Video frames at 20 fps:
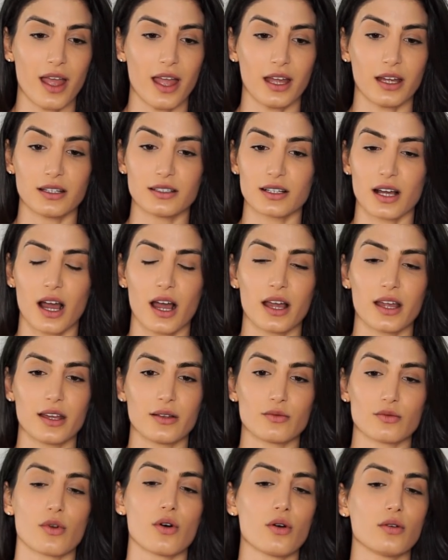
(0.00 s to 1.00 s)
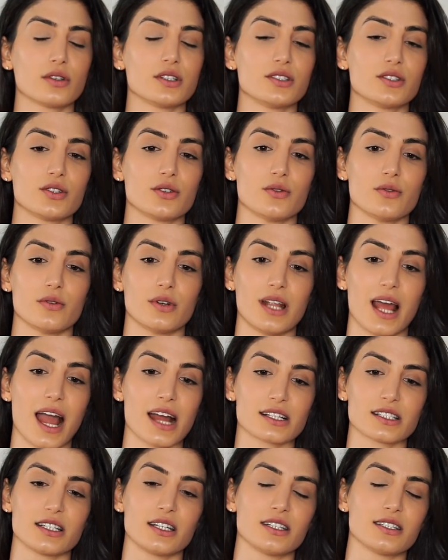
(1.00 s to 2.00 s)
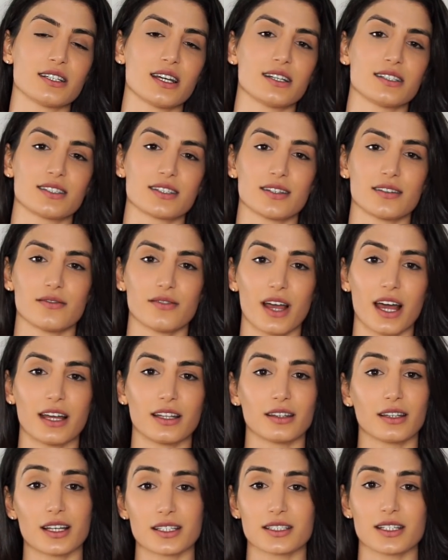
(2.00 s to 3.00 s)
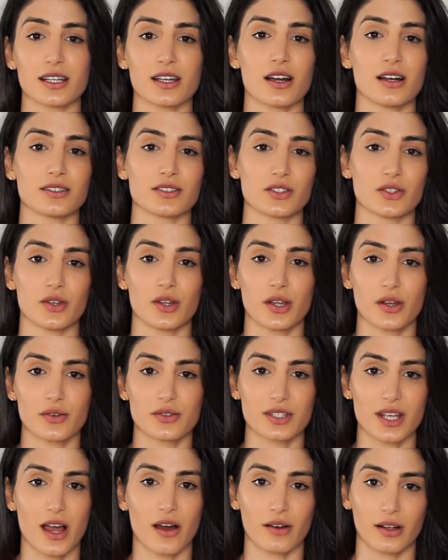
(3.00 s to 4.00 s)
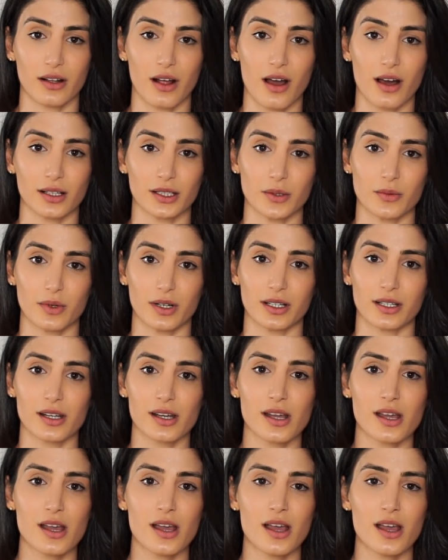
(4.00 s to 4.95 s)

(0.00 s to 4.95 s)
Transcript: and I enrolled into an acting intensive at Leslie Kahn Studios out in Hollywood,